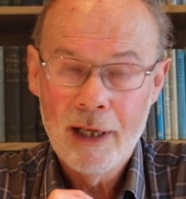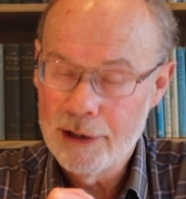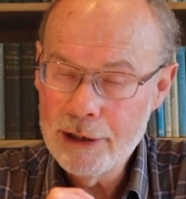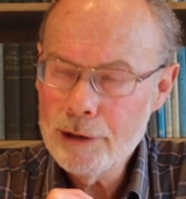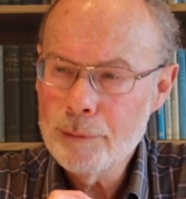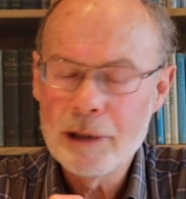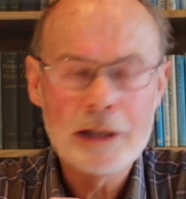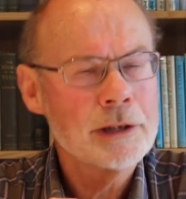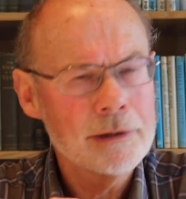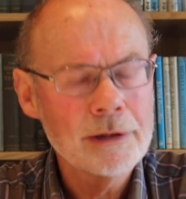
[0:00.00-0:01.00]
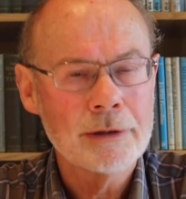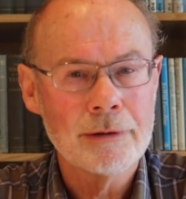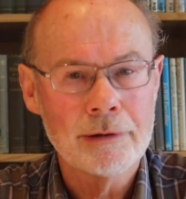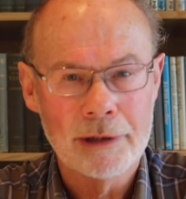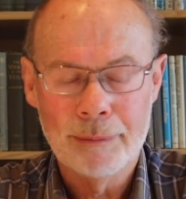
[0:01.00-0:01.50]
And here the picture isn't
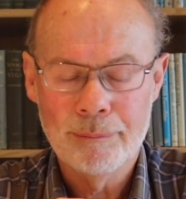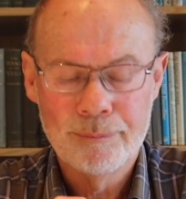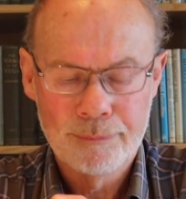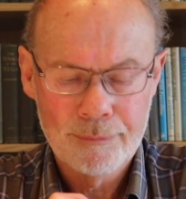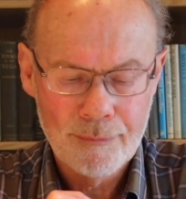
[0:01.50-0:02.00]
so grim.